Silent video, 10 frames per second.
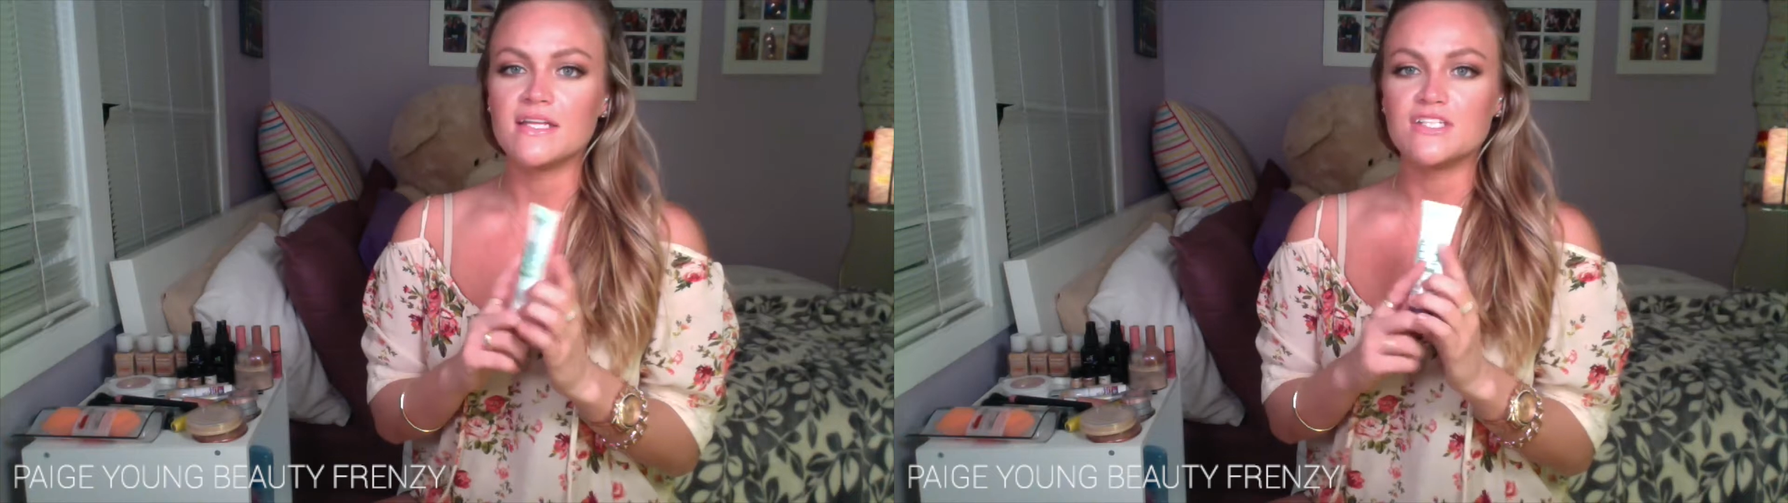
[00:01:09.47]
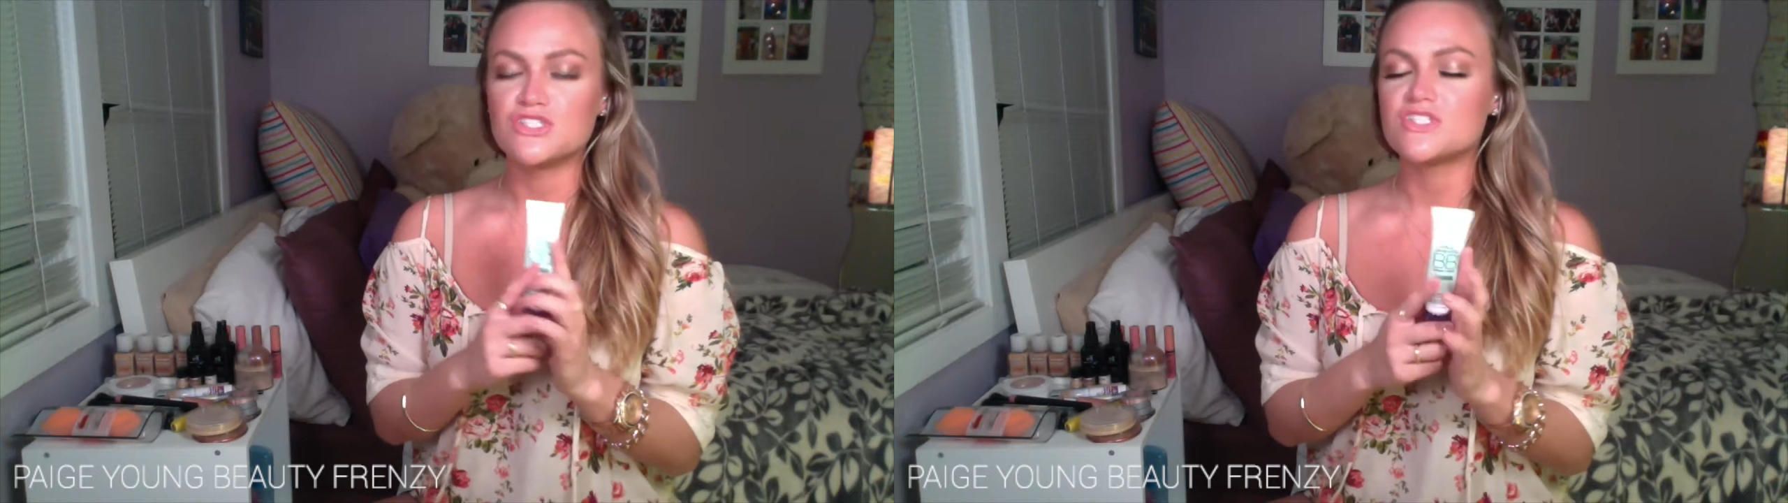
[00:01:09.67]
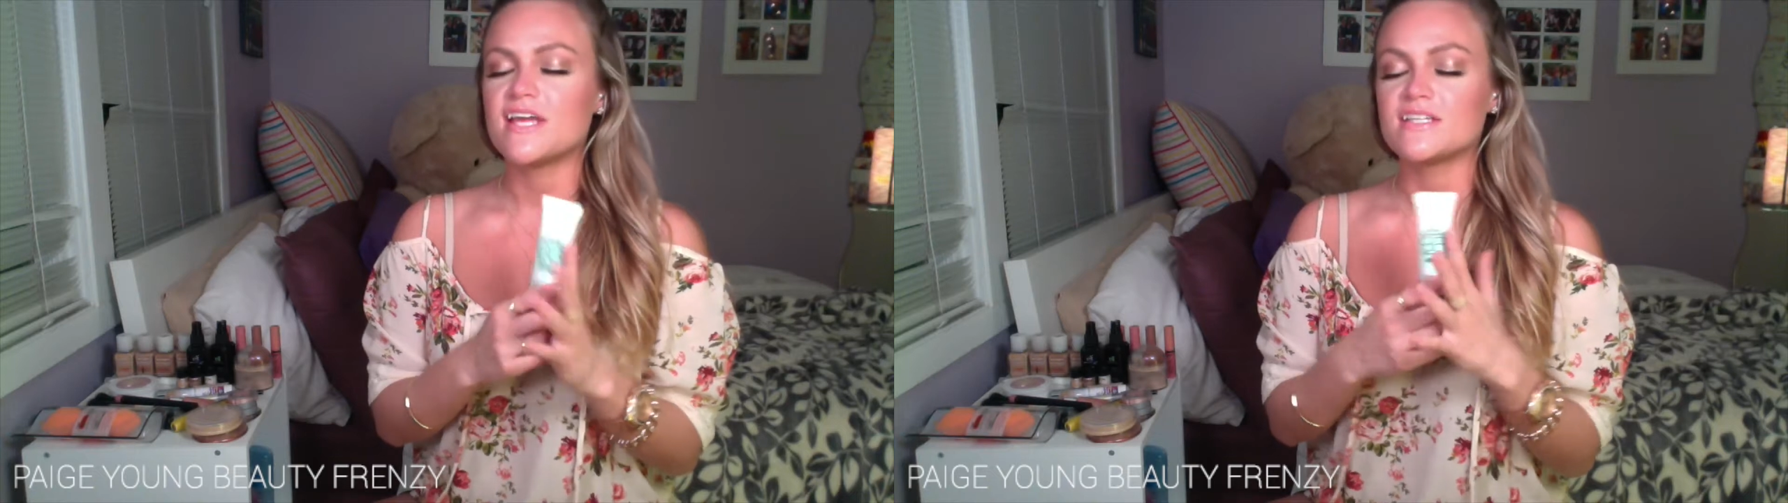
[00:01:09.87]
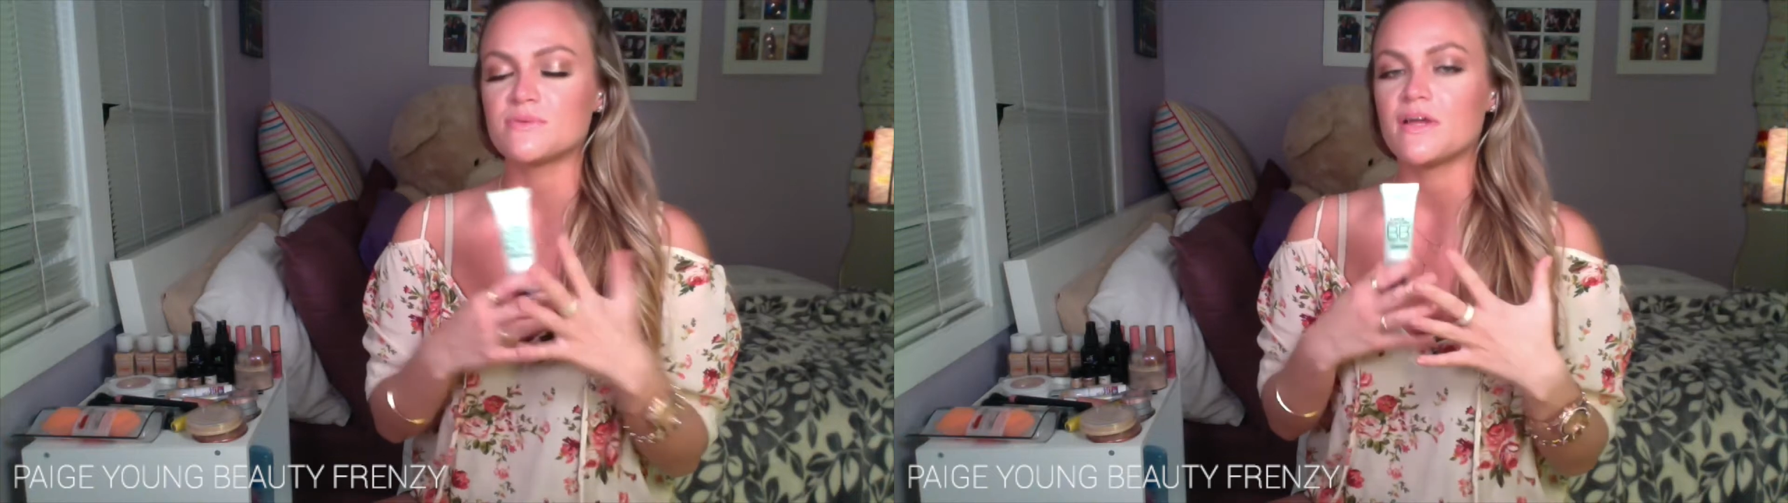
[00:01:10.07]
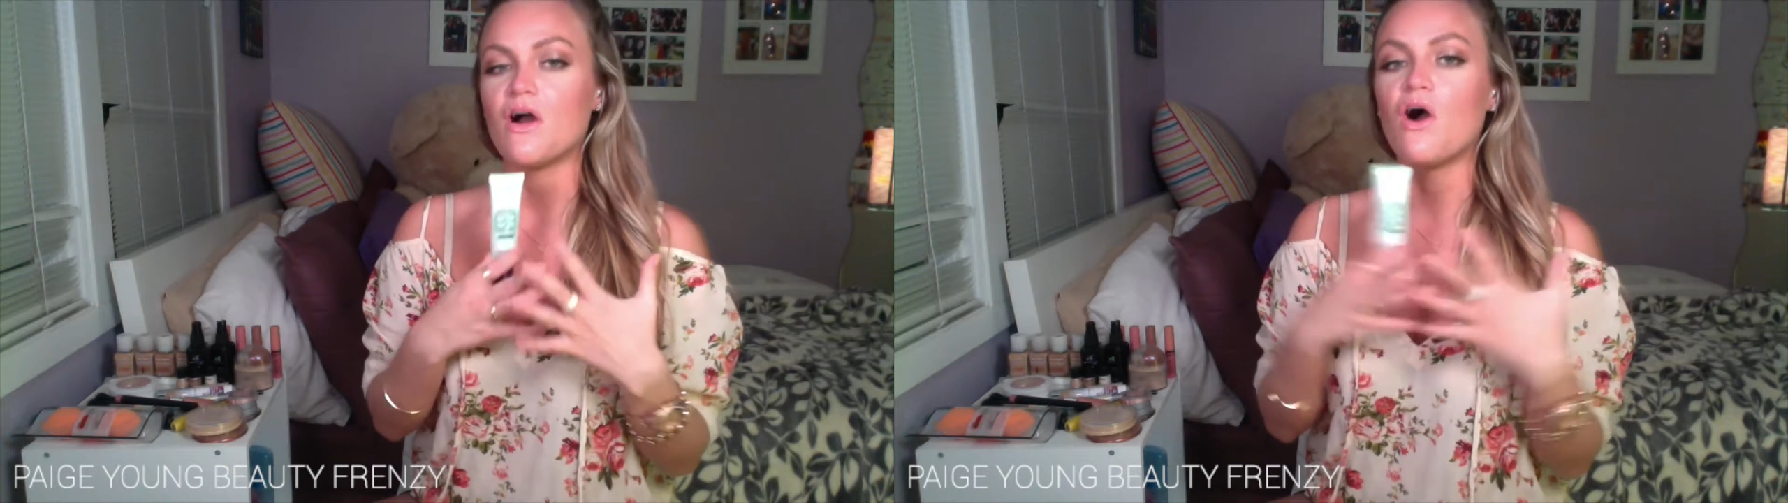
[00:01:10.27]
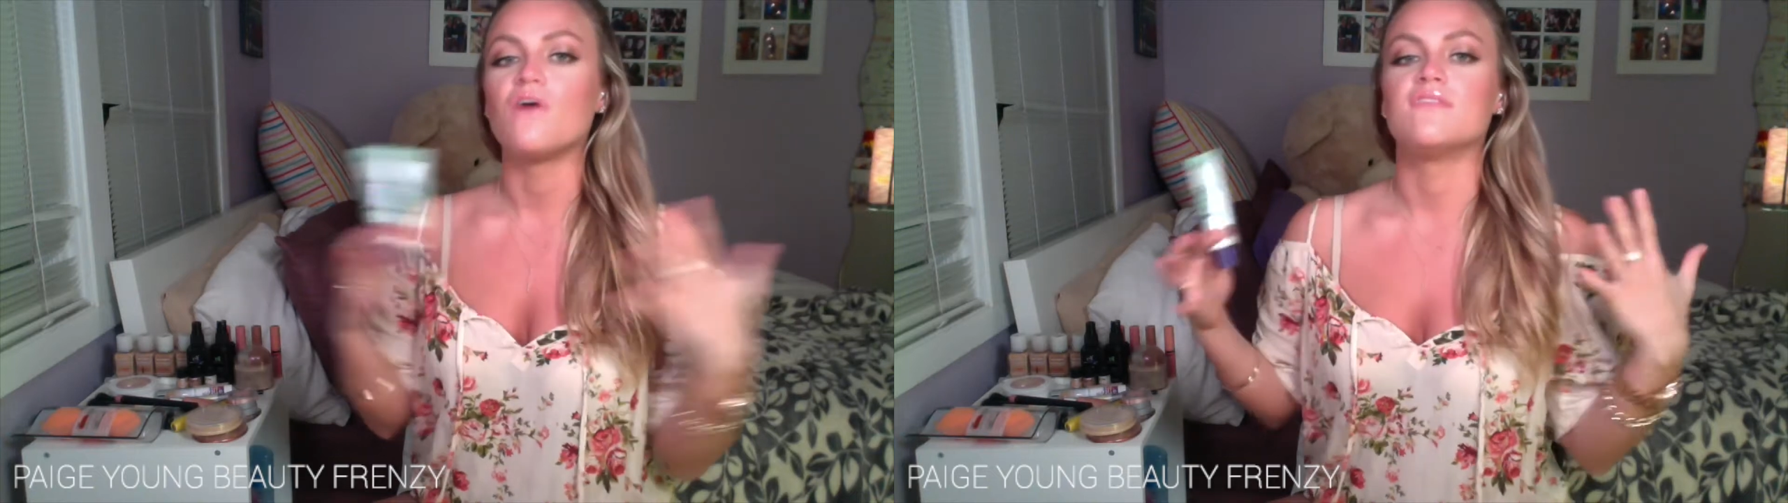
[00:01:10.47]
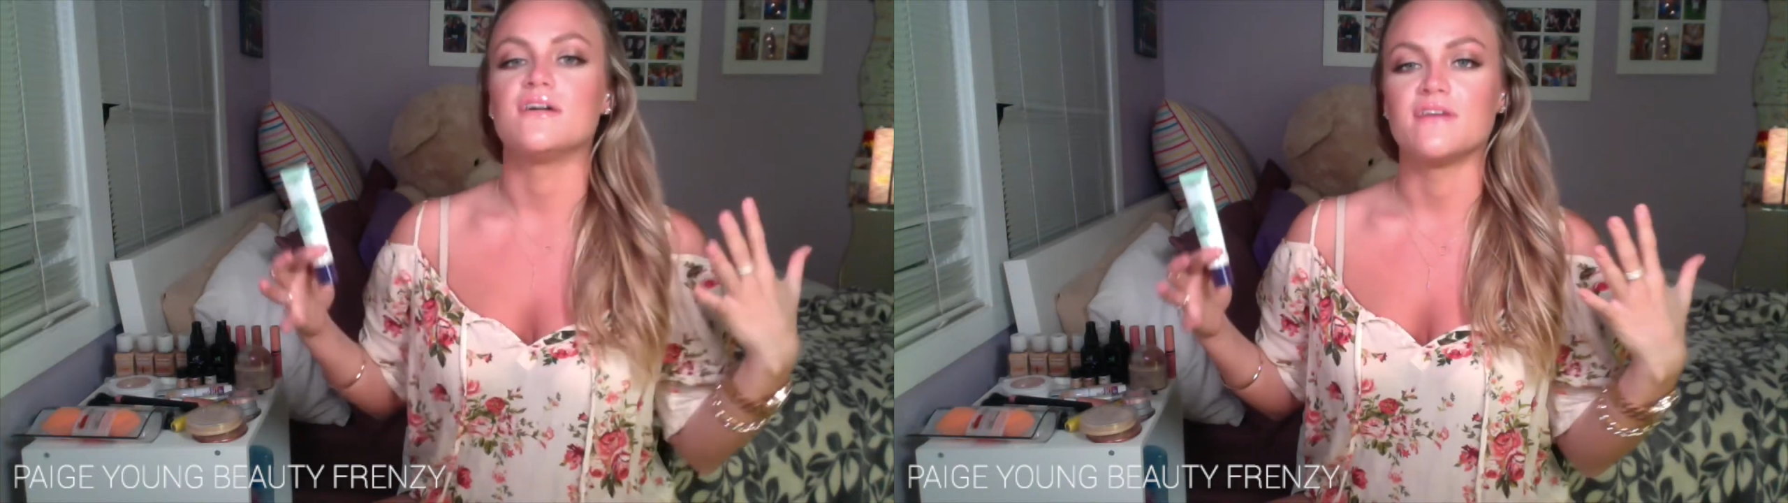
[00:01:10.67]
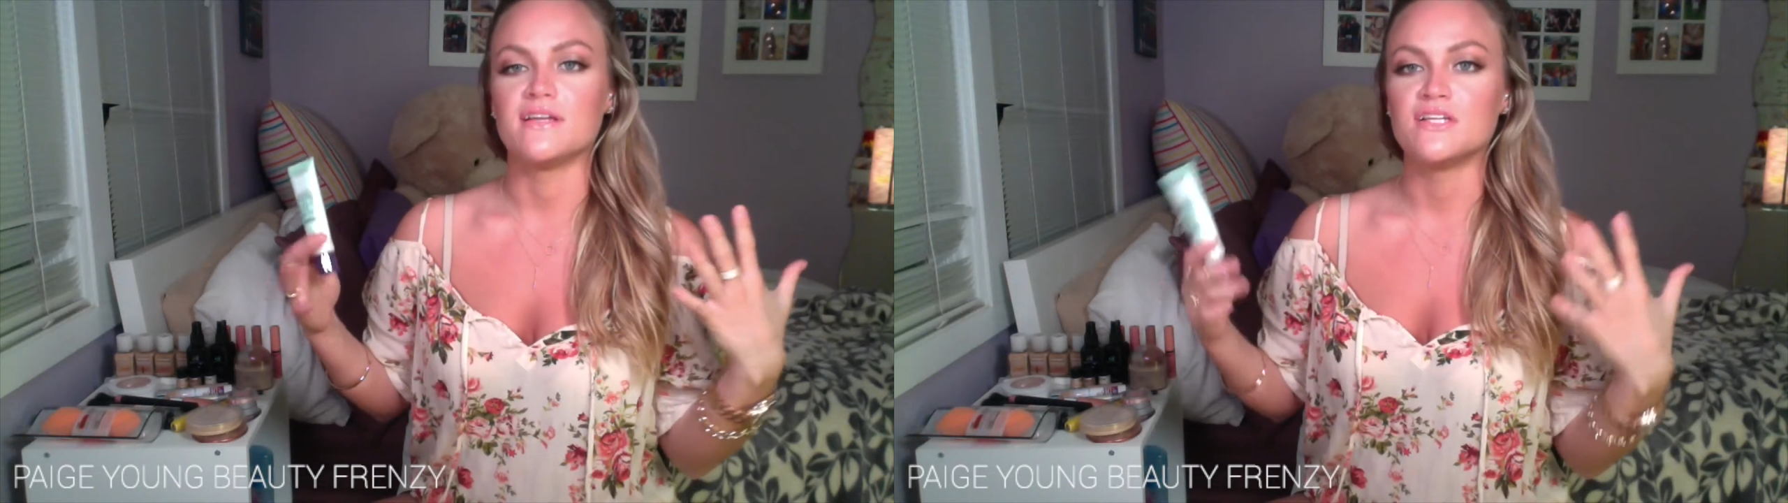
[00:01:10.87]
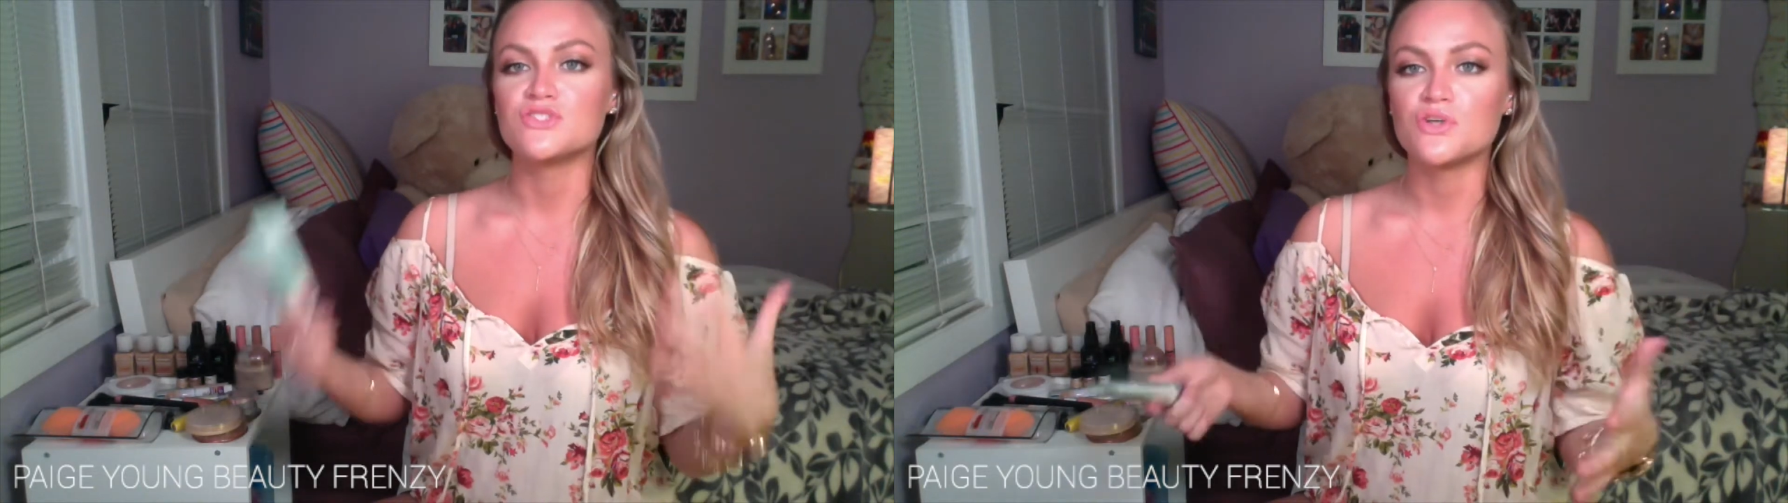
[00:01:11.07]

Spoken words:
It just takes away all of that redness,